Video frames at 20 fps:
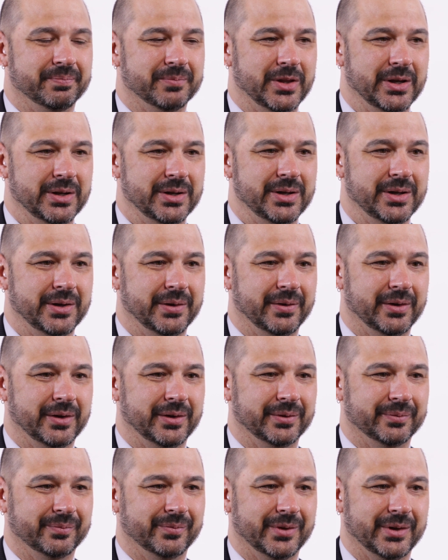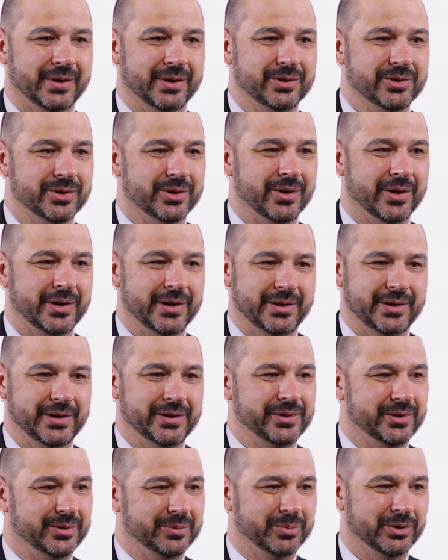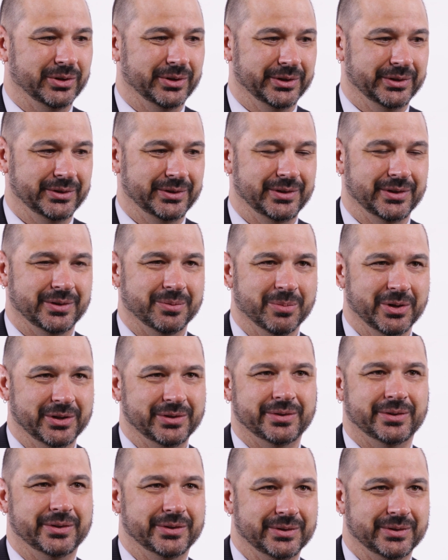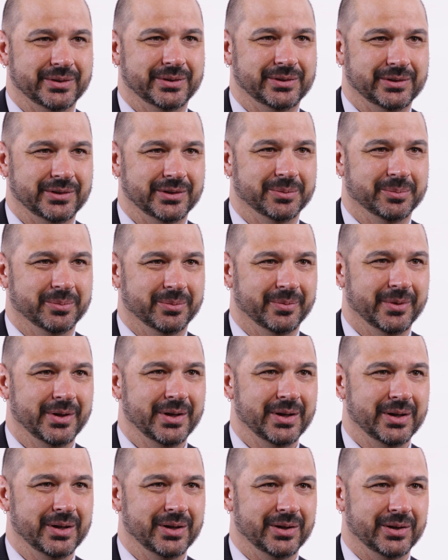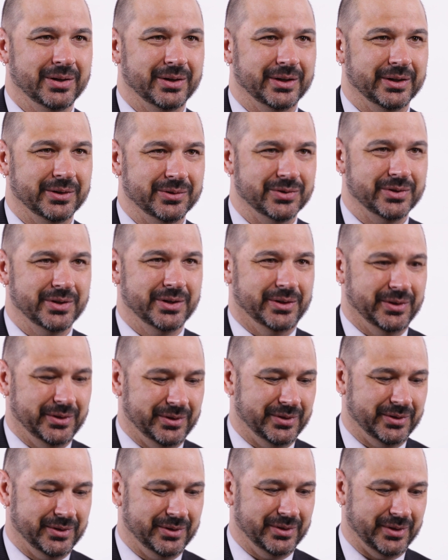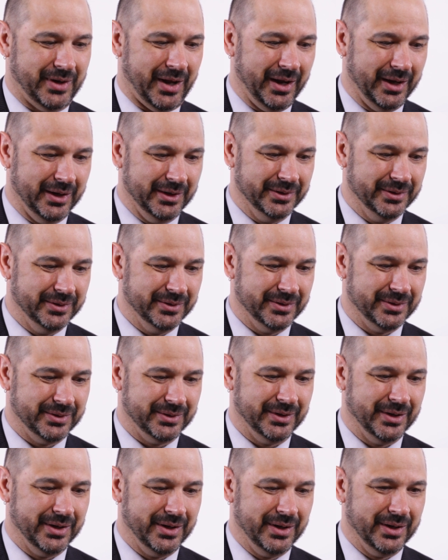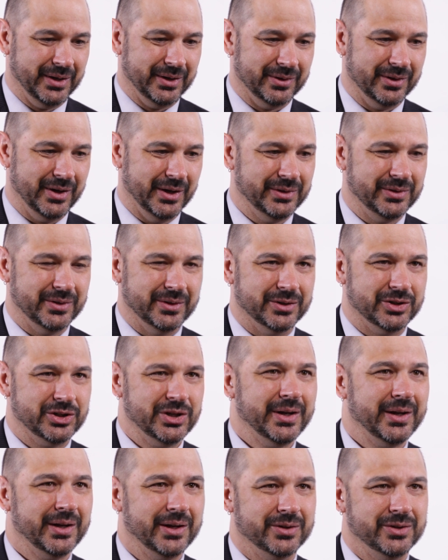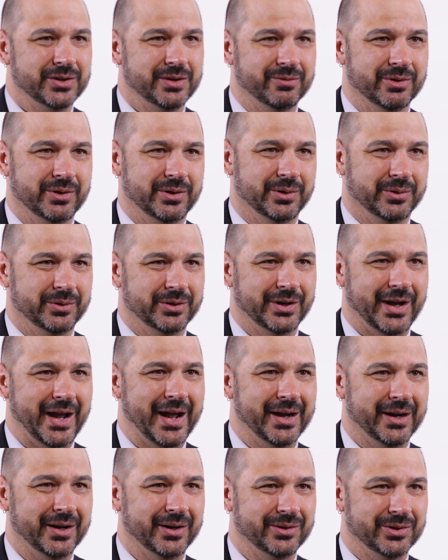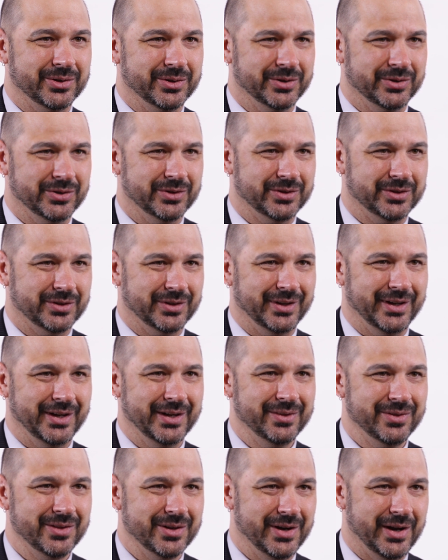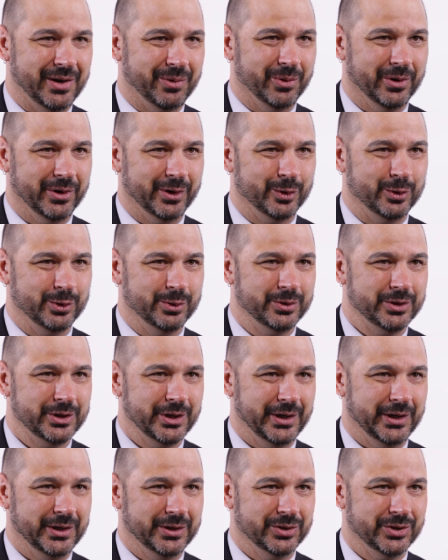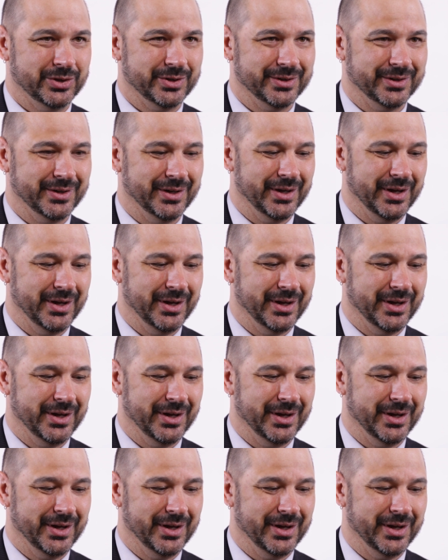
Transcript: the intercontinental ballistic missile system exists and doesn't change, even though the actors in the network do change.